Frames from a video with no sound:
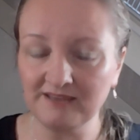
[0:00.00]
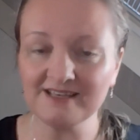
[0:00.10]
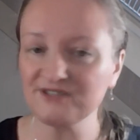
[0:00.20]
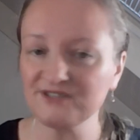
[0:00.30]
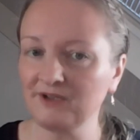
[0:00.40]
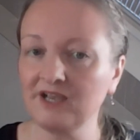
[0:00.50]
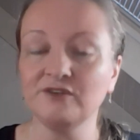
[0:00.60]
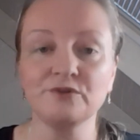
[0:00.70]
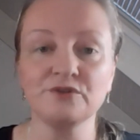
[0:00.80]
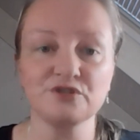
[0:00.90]
That's fine.
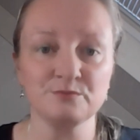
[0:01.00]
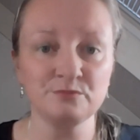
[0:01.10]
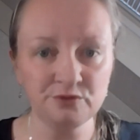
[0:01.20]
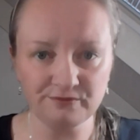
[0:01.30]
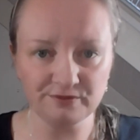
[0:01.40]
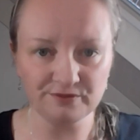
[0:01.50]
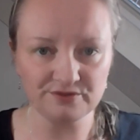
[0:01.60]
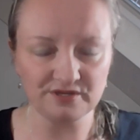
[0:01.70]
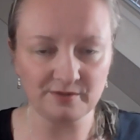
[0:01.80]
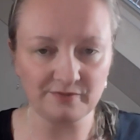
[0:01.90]
You can just move on to
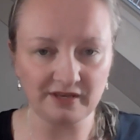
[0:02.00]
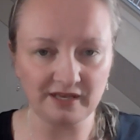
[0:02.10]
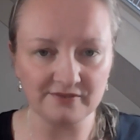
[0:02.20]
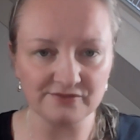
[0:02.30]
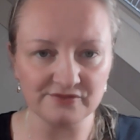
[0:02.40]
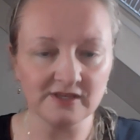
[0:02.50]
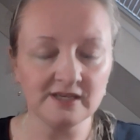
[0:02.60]
something else.